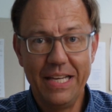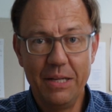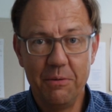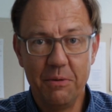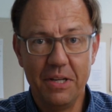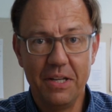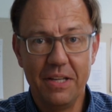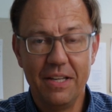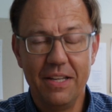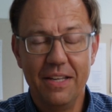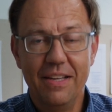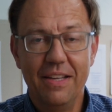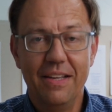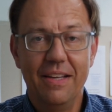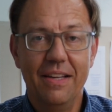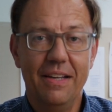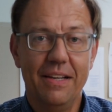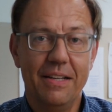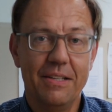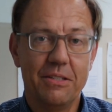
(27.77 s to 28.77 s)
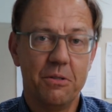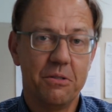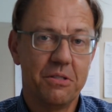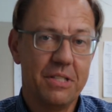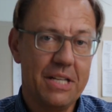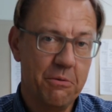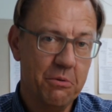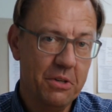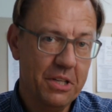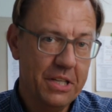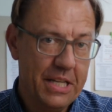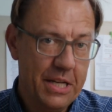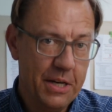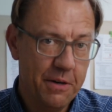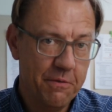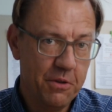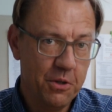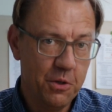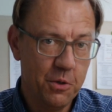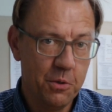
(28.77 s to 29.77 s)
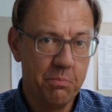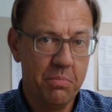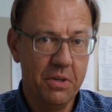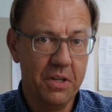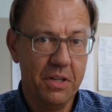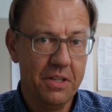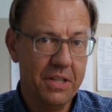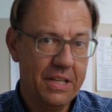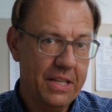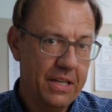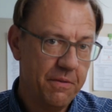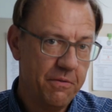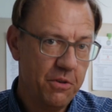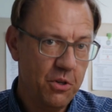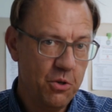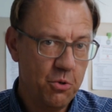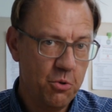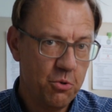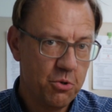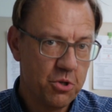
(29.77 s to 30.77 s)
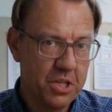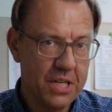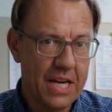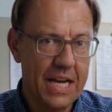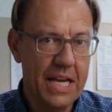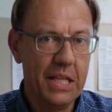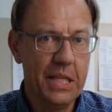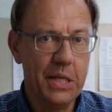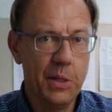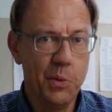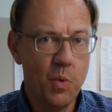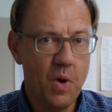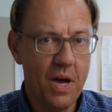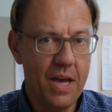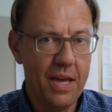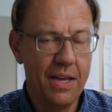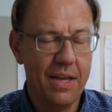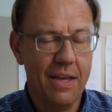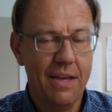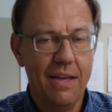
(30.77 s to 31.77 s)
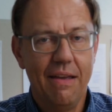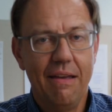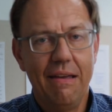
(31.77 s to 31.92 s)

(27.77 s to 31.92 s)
Anyway, uh, so it's not really an interview, but interview style in a way.